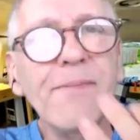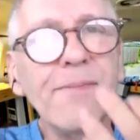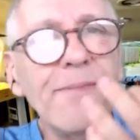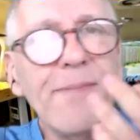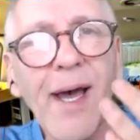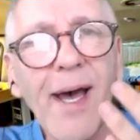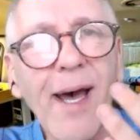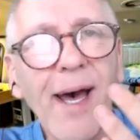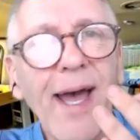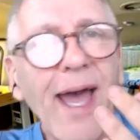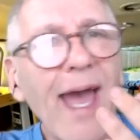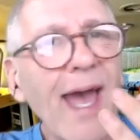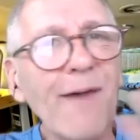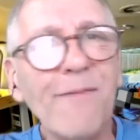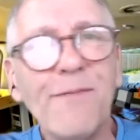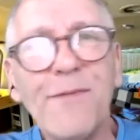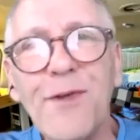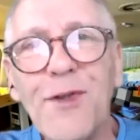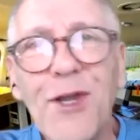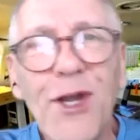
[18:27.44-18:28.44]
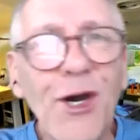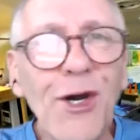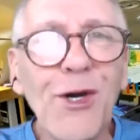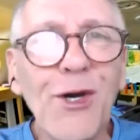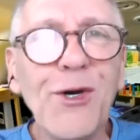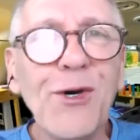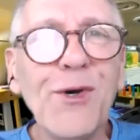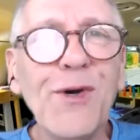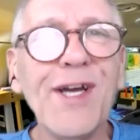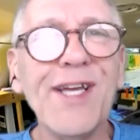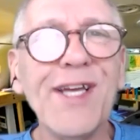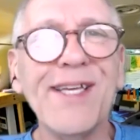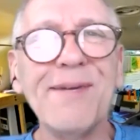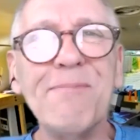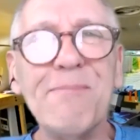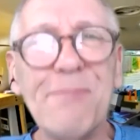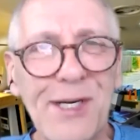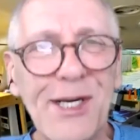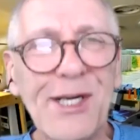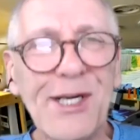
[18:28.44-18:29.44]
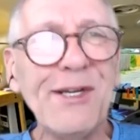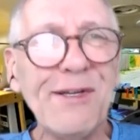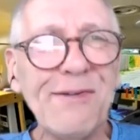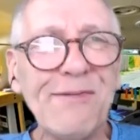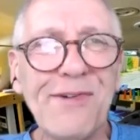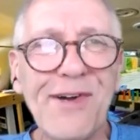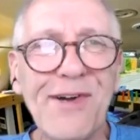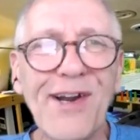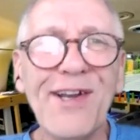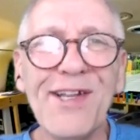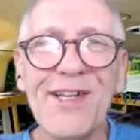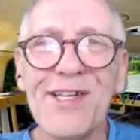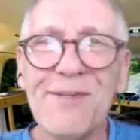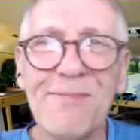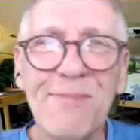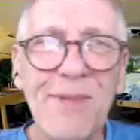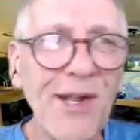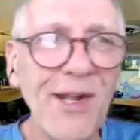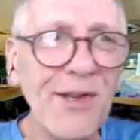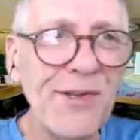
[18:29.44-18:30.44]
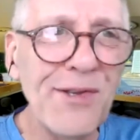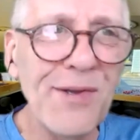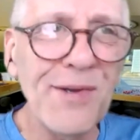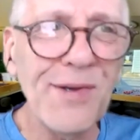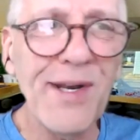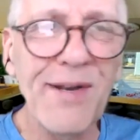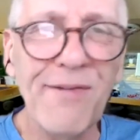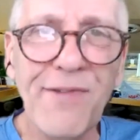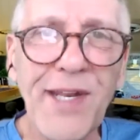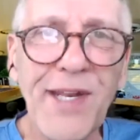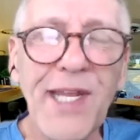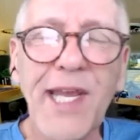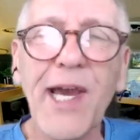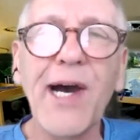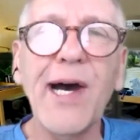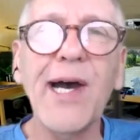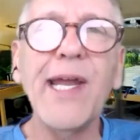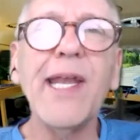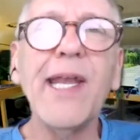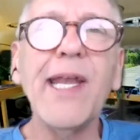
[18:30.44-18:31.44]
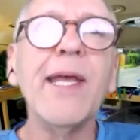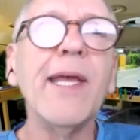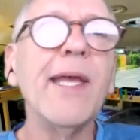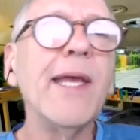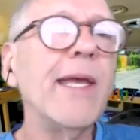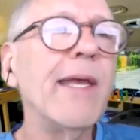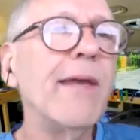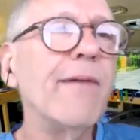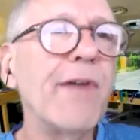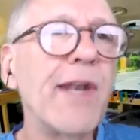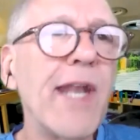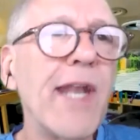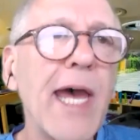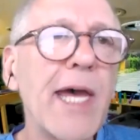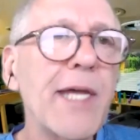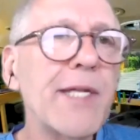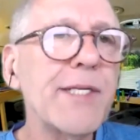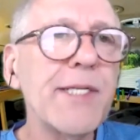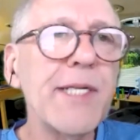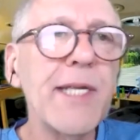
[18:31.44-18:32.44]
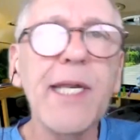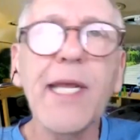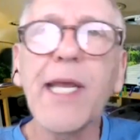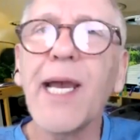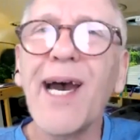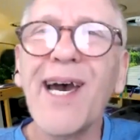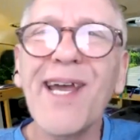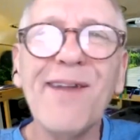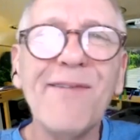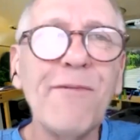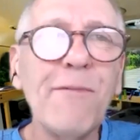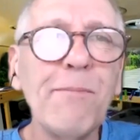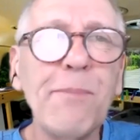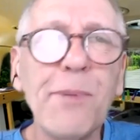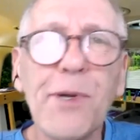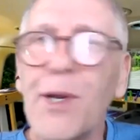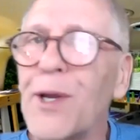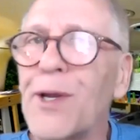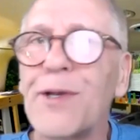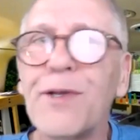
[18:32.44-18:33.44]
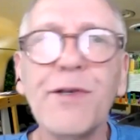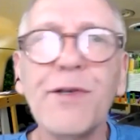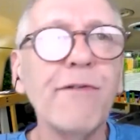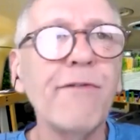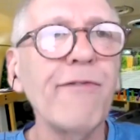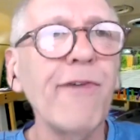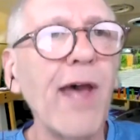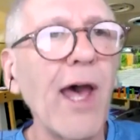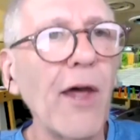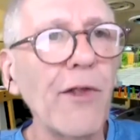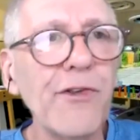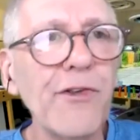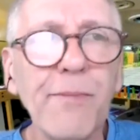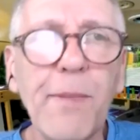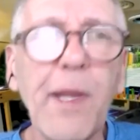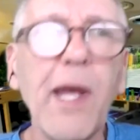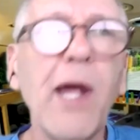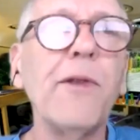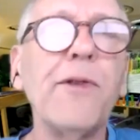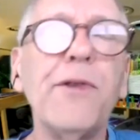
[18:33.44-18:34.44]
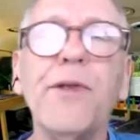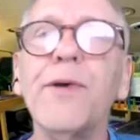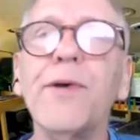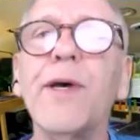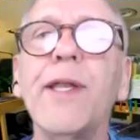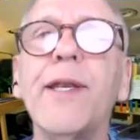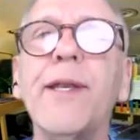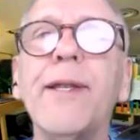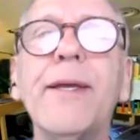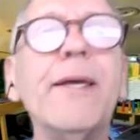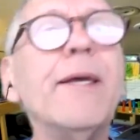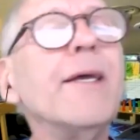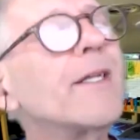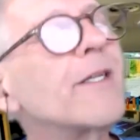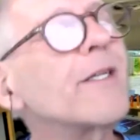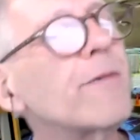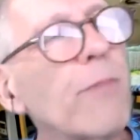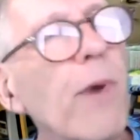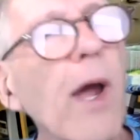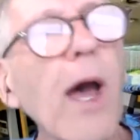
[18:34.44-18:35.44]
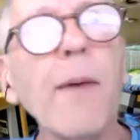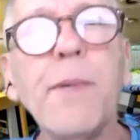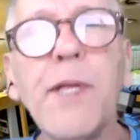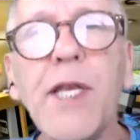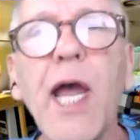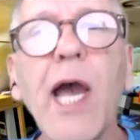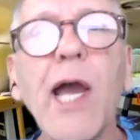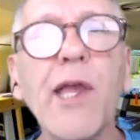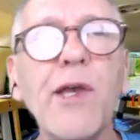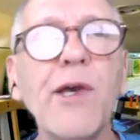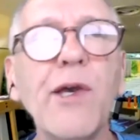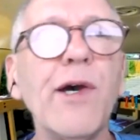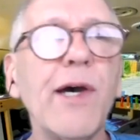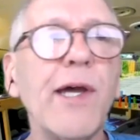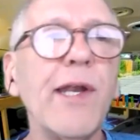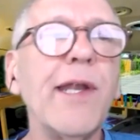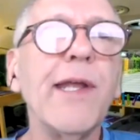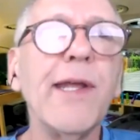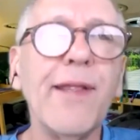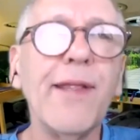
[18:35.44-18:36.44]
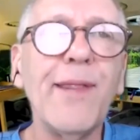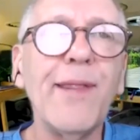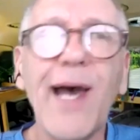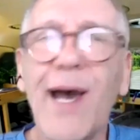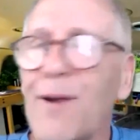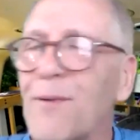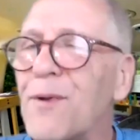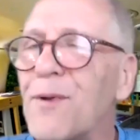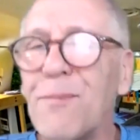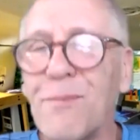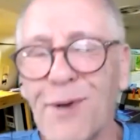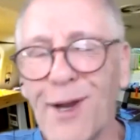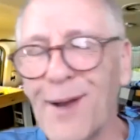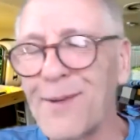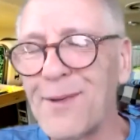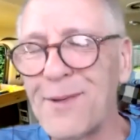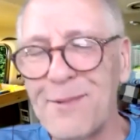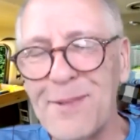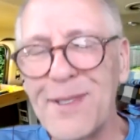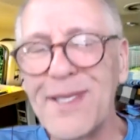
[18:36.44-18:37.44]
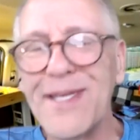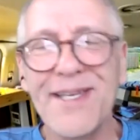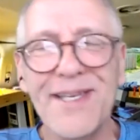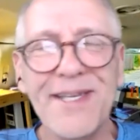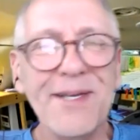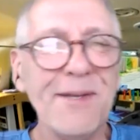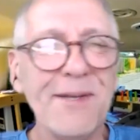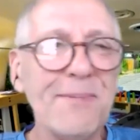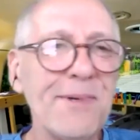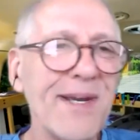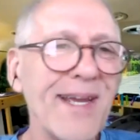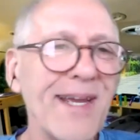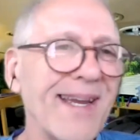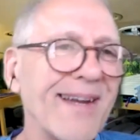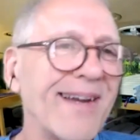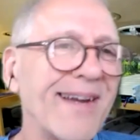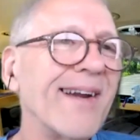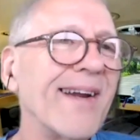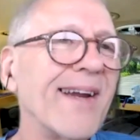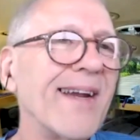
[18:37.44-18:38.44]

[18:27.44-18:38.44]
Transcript: have no burnt varnish smell to it of any kind. If it has any kind of burnt or foul smell to it, it's probably not good, and that would probably be a deal breaker.